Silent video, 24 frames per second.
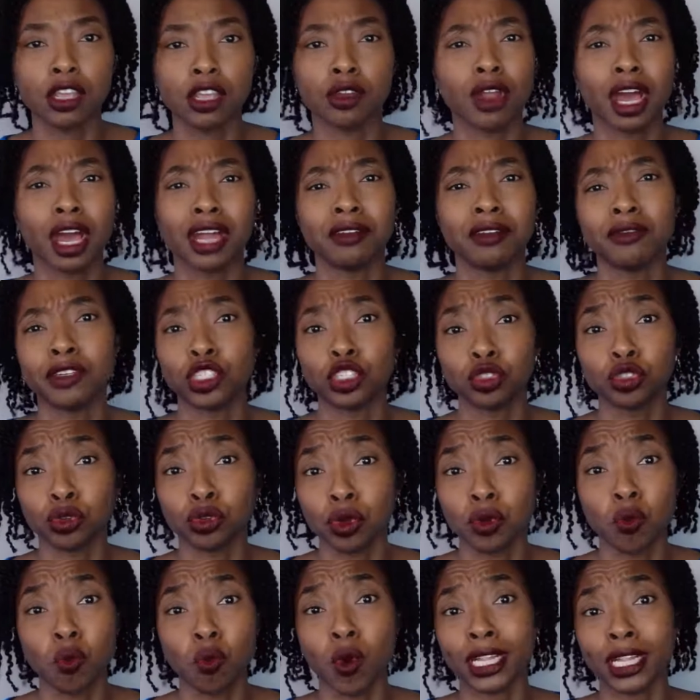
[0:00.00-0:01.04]
You're not even
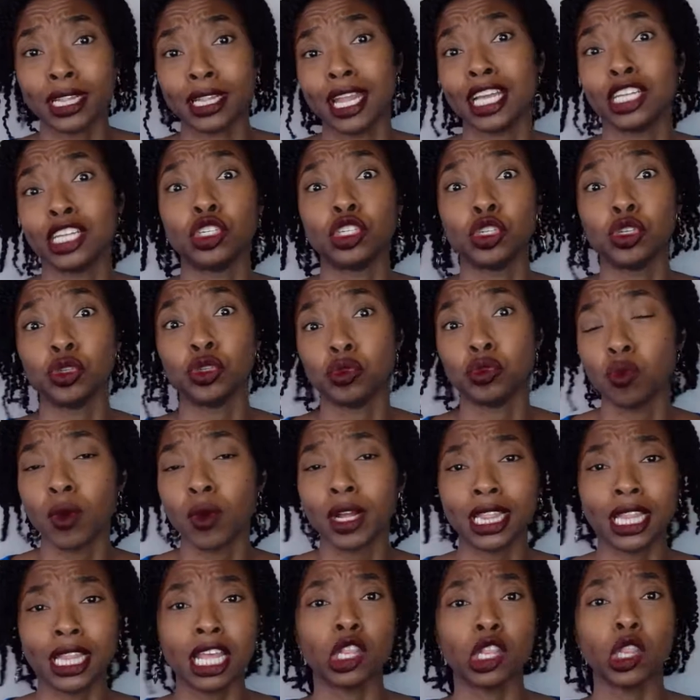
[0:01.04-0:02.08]
sure what they do,
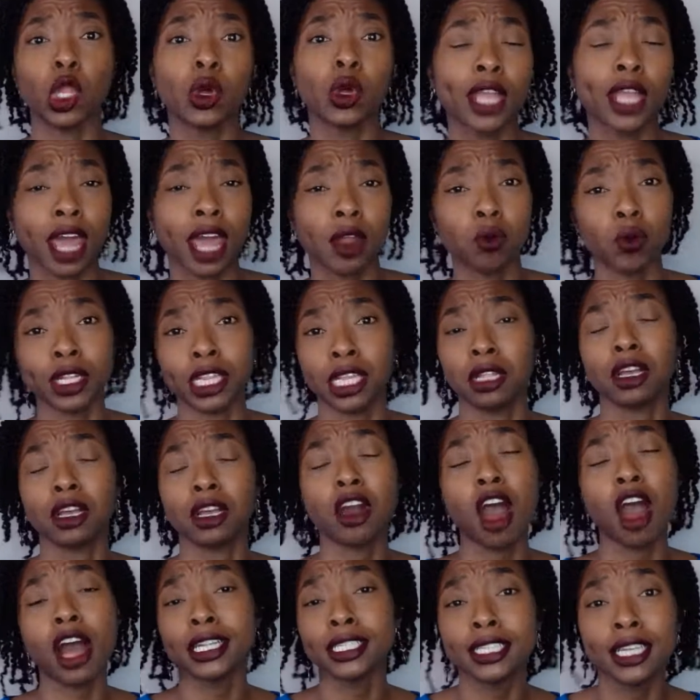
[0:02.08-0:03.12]
what they look at, what
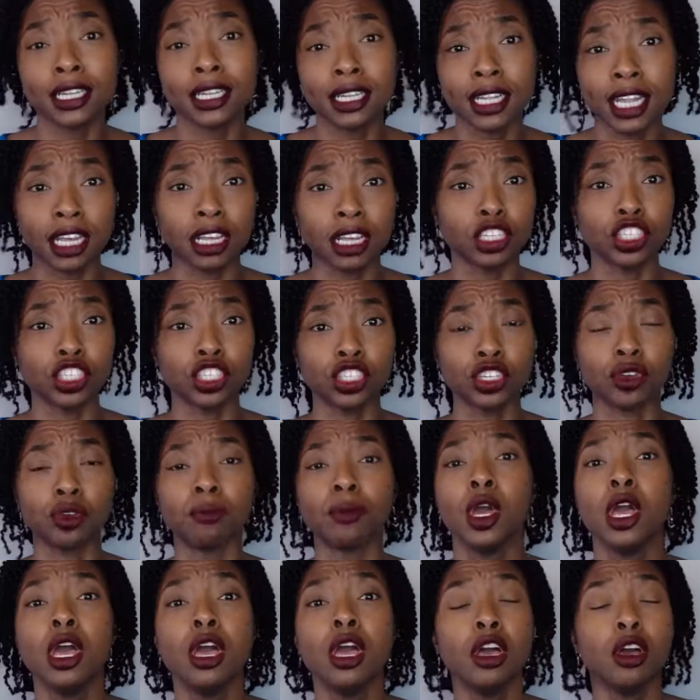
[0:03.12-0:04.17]
content they
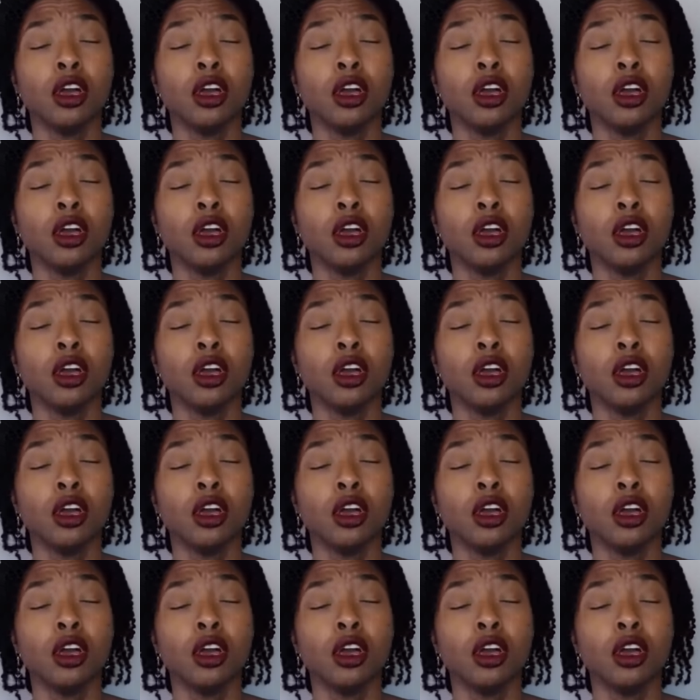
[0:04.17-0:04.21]
consume,